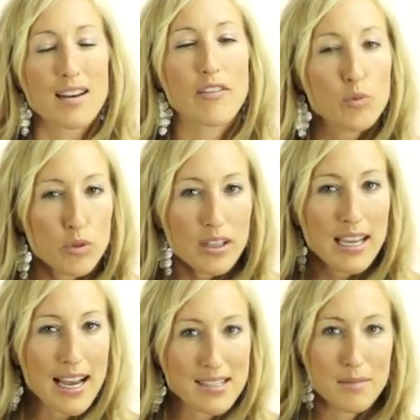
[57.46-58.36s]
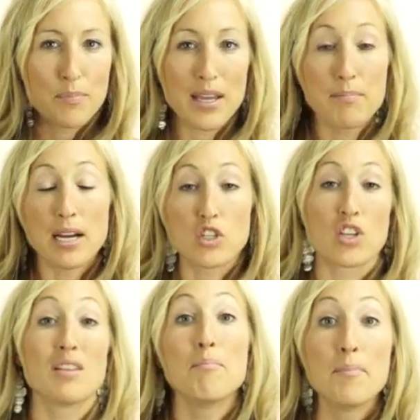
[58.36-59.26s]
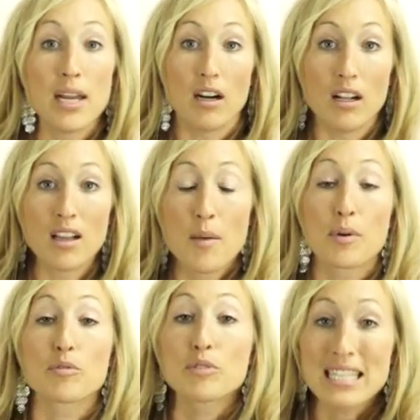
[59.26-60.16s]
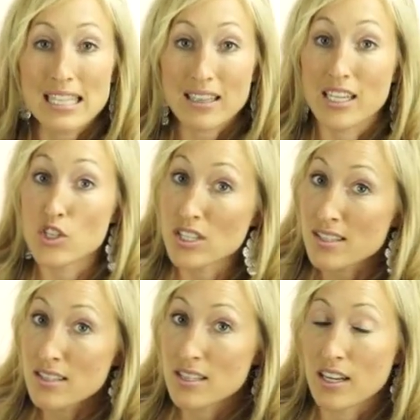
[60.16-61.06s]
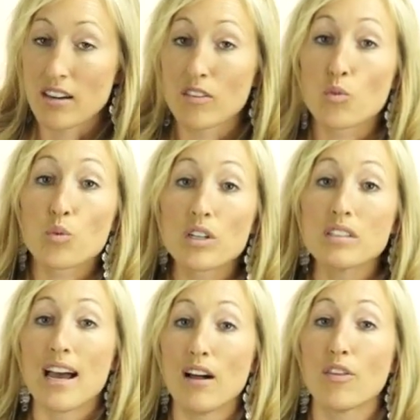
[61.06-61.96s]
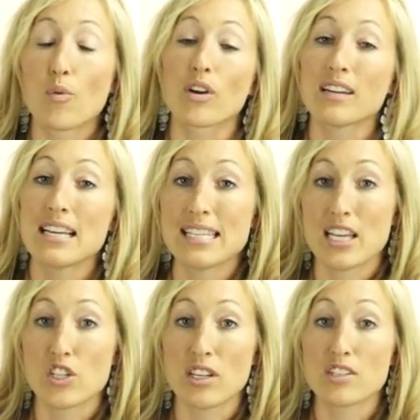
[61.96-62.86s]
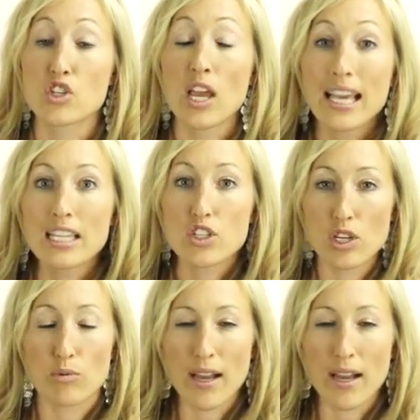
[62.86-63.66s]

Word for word: Now, there really hasn't been much in the middle, but recently, just this year, the World Health Organization changed their